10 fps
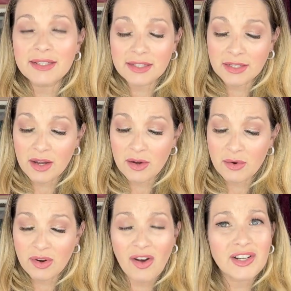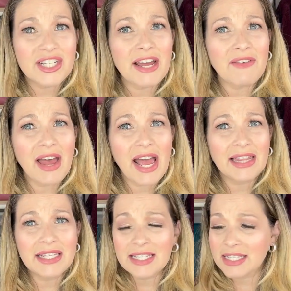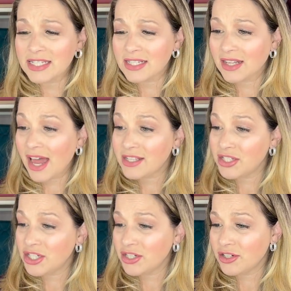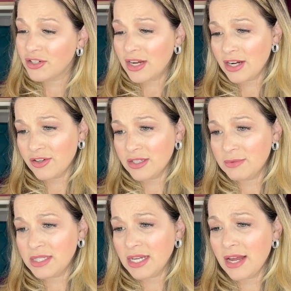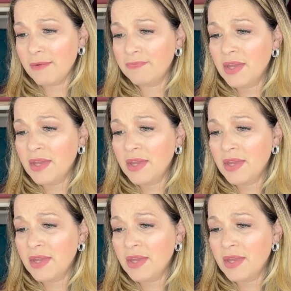So gosh, have I had this since last year at Christmas time?